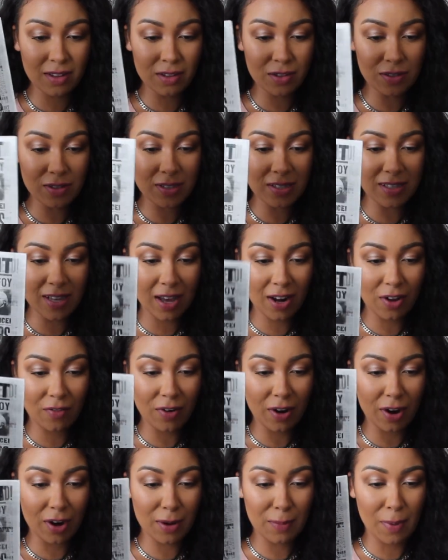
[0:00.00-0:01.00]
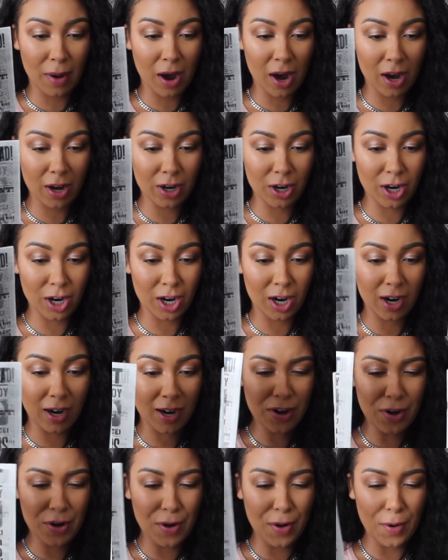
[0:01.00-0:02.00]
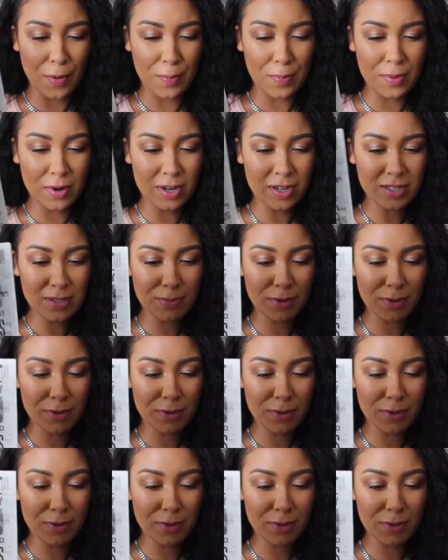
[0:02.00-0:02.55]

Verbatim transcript: a little set of Harry Potter notebooks,